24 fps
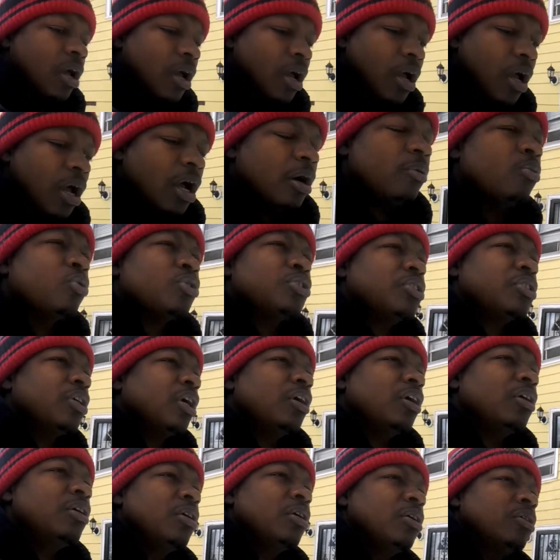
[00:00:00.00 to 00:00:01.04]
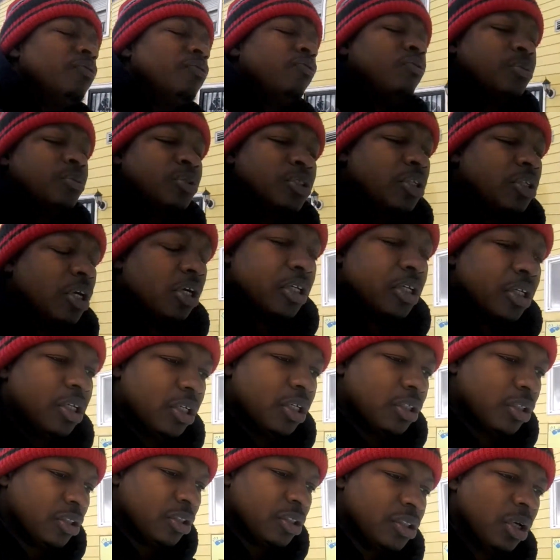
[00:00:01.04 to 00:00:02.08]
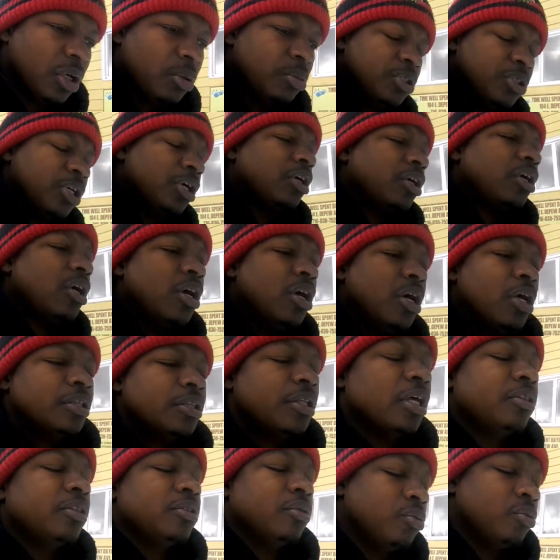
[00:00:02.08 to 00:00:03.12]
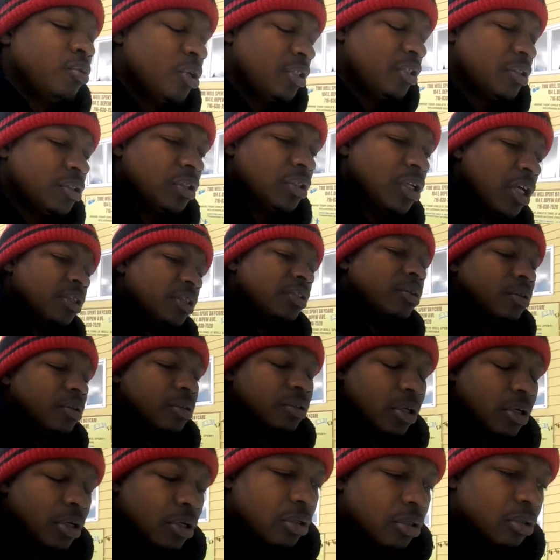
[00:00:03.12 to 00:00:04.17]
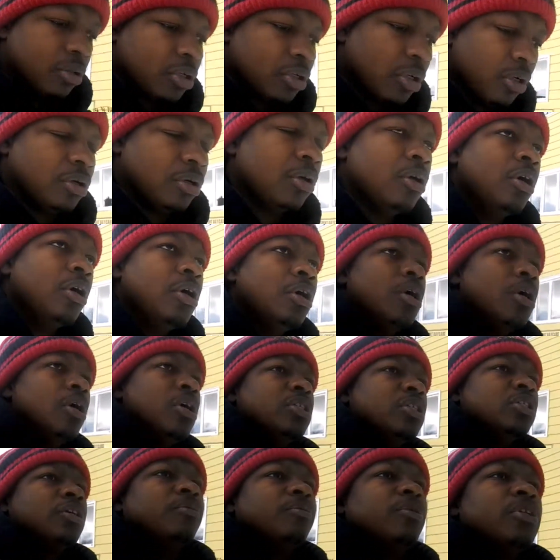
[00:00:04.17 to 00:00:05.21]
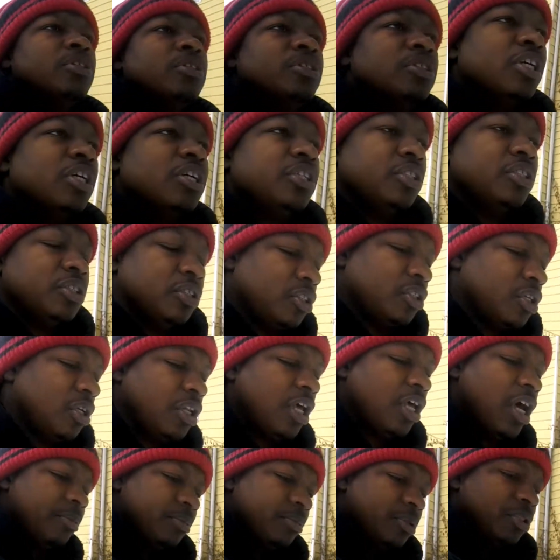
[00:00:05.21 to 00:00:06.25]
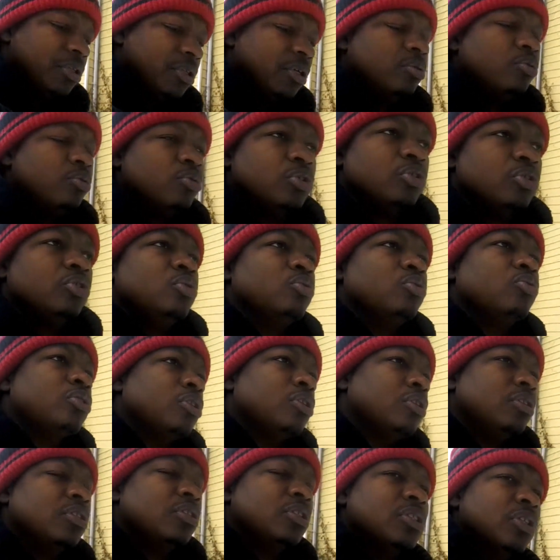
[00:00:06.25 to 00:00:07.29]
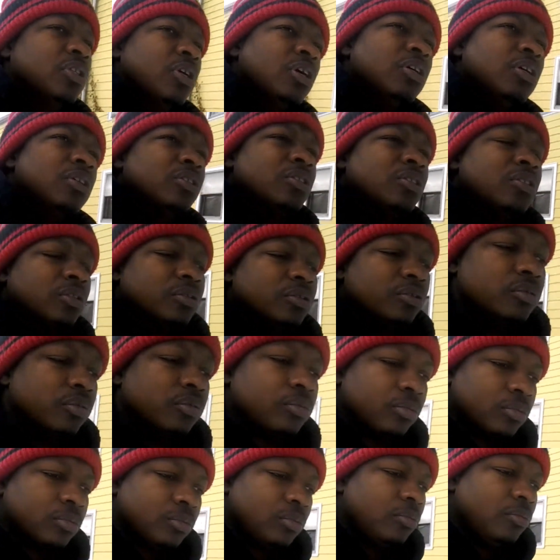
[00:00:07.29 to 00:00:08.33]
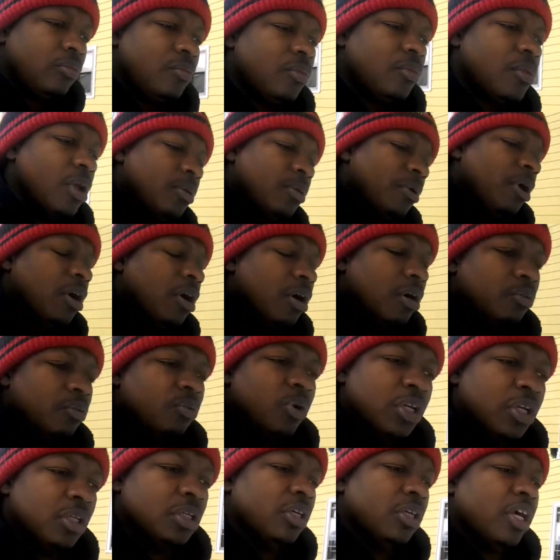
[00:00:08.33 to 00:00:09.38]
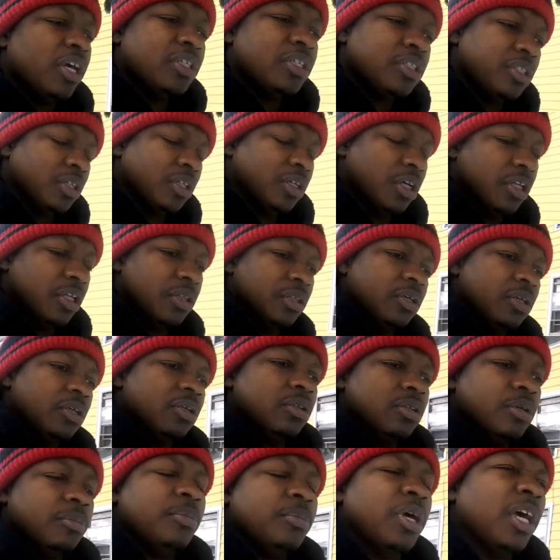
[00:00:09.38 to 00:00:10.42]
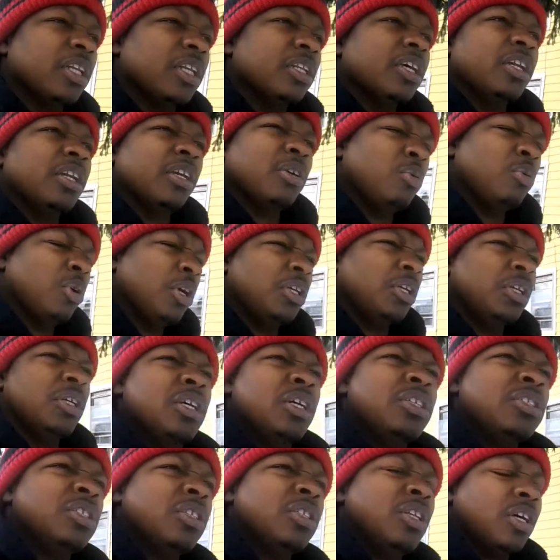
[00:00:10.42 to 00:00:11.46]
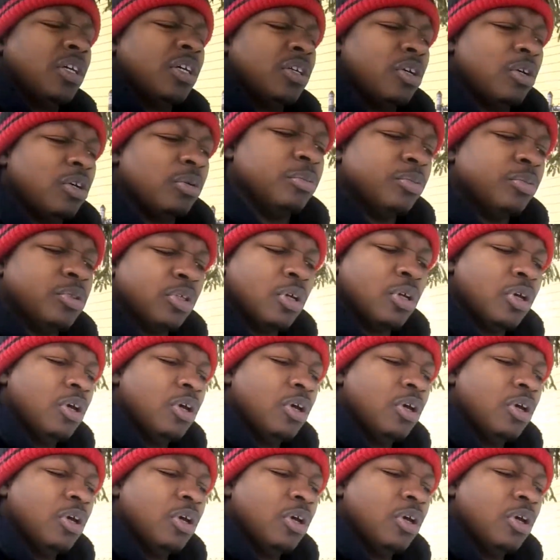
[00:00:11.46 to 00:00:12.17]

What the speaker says: I would say, from studying the subject, that the reason that their civilizations collapsed, it was due to the sun's radiation and the magnetic radiation that comes